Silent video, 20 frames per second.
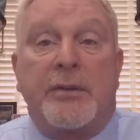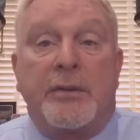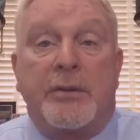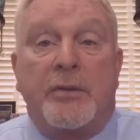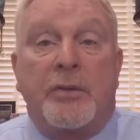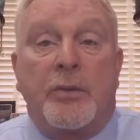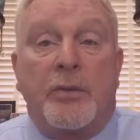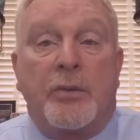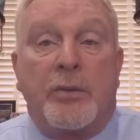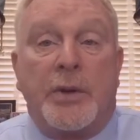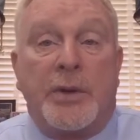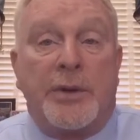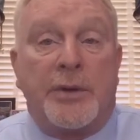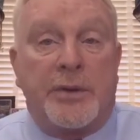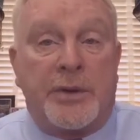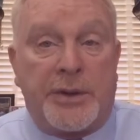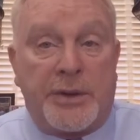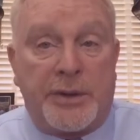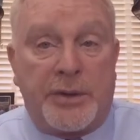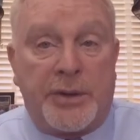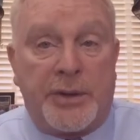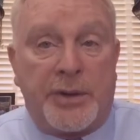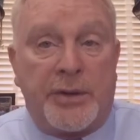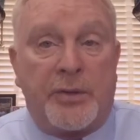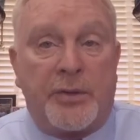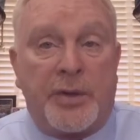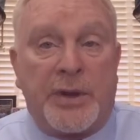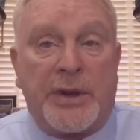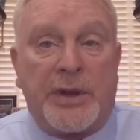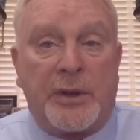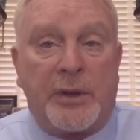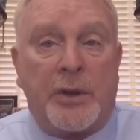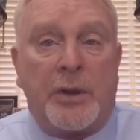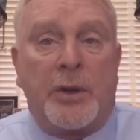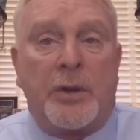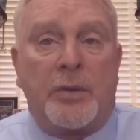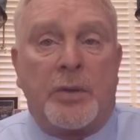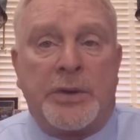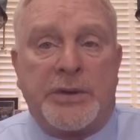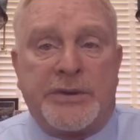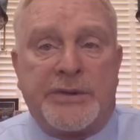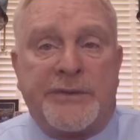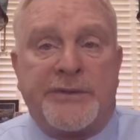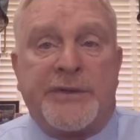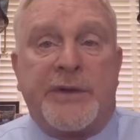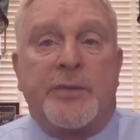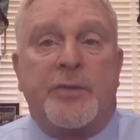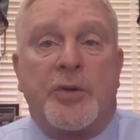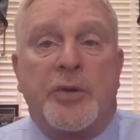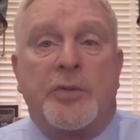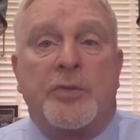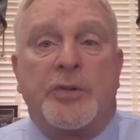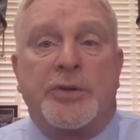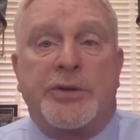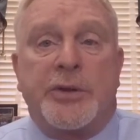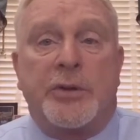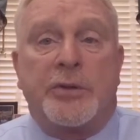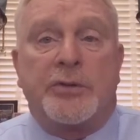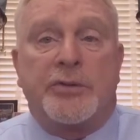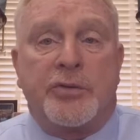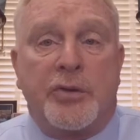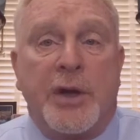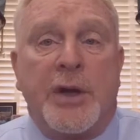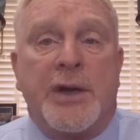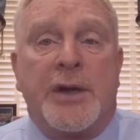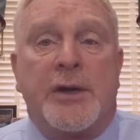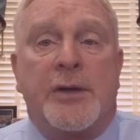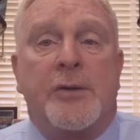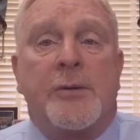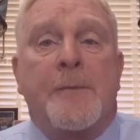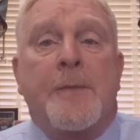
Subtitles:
what the DUI law was if someone was on trial,